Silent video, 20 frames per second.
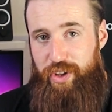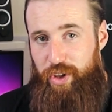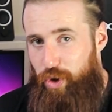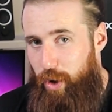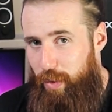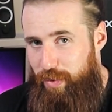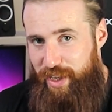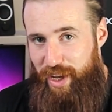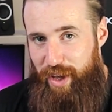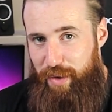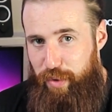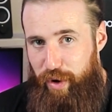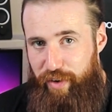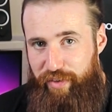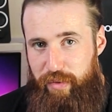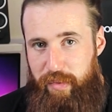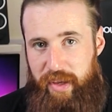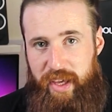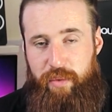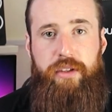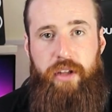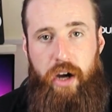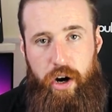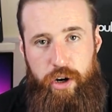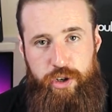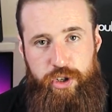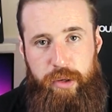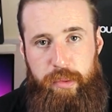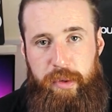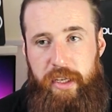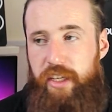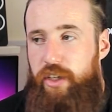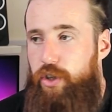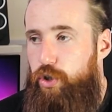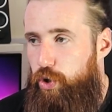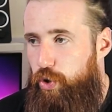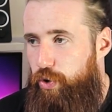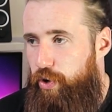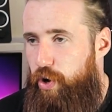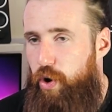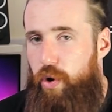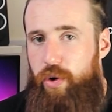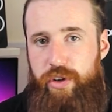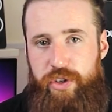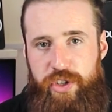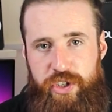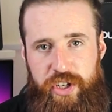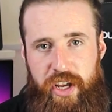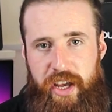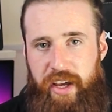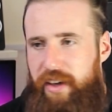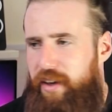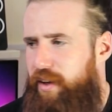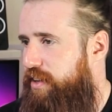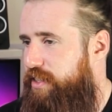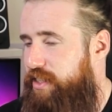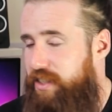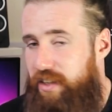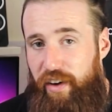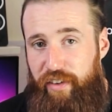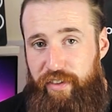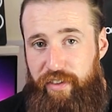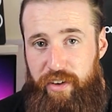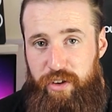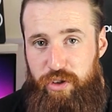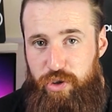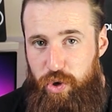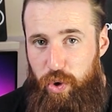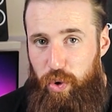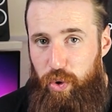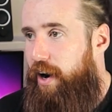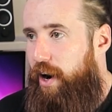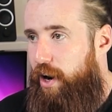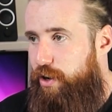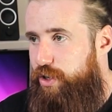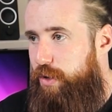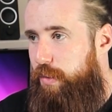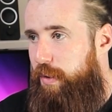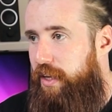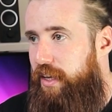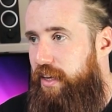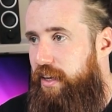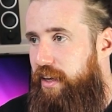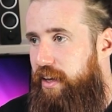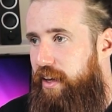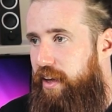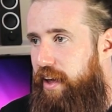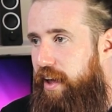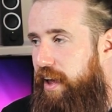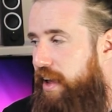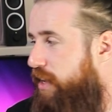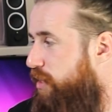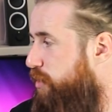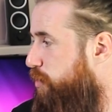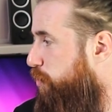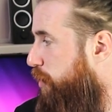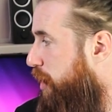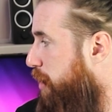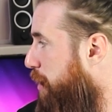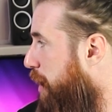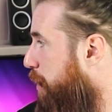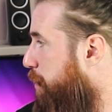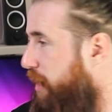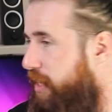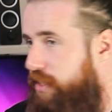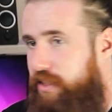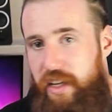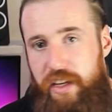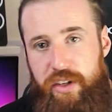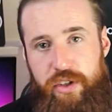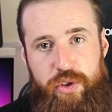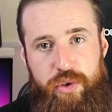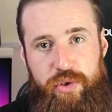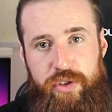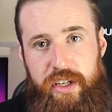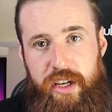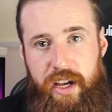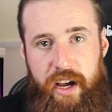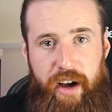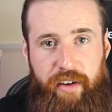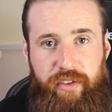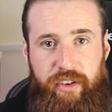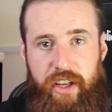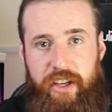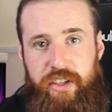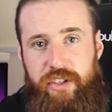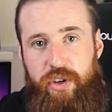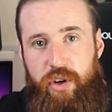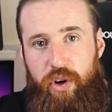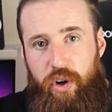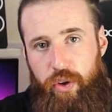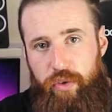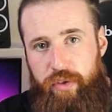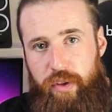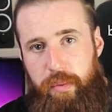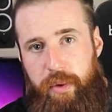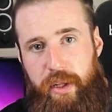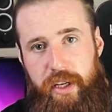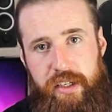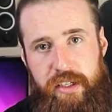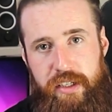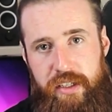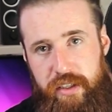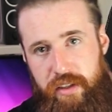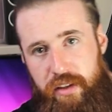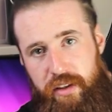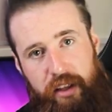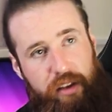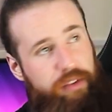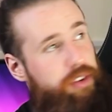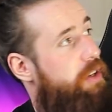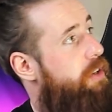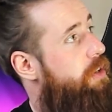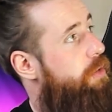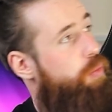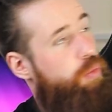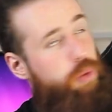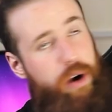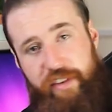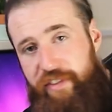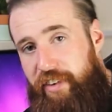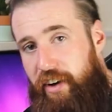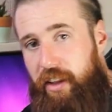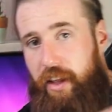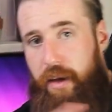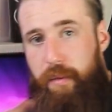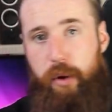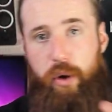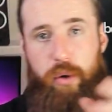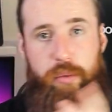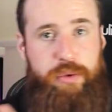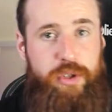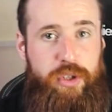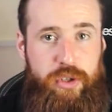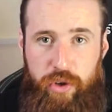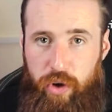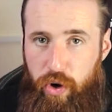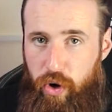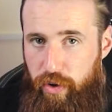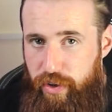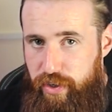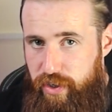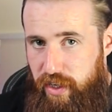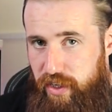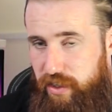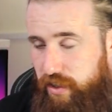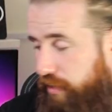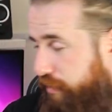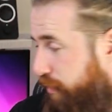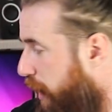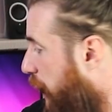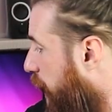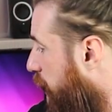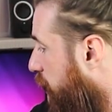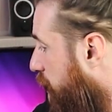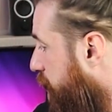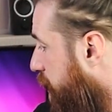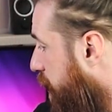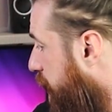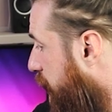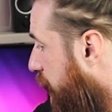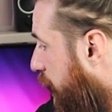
the top selling point for me, the RGB unicorn, sick stuff. So RGB is one of my biggest things. You'll see I have lights all over the place, even Wi-Fi light bulbs, all this kind of stuff. I love it.